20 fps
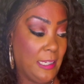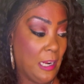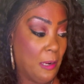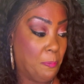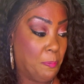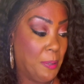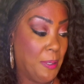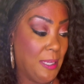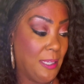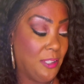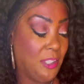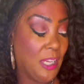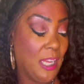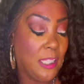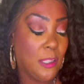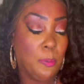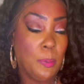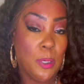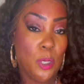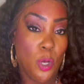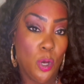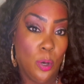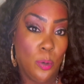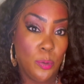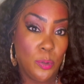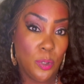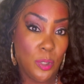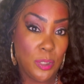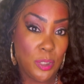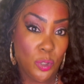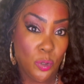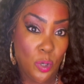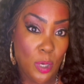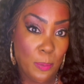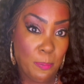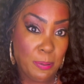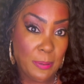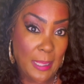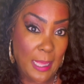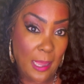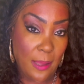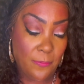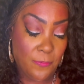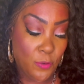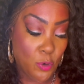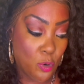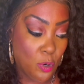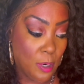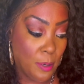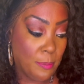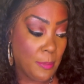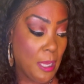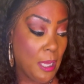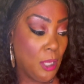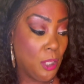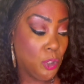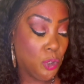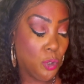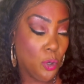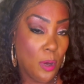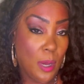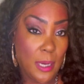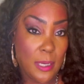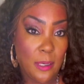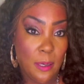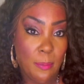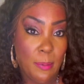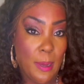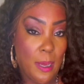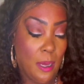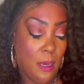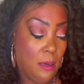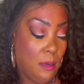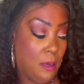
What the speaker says: now Peach has been going onto her platform talking about,